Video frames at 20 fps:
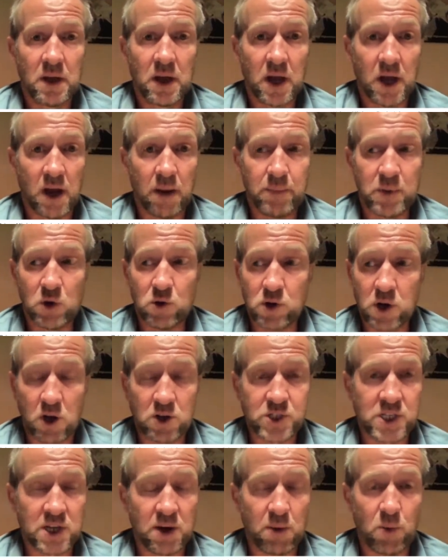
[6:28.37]
um, who
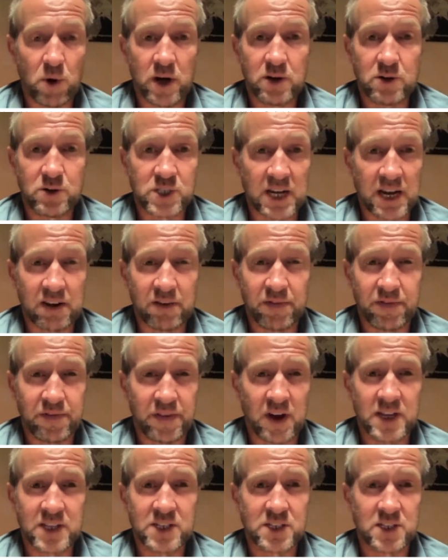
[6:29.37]
lost someone who
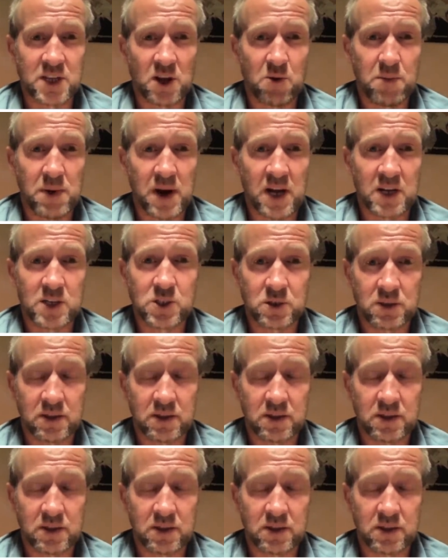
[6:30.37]
sacrificed so much,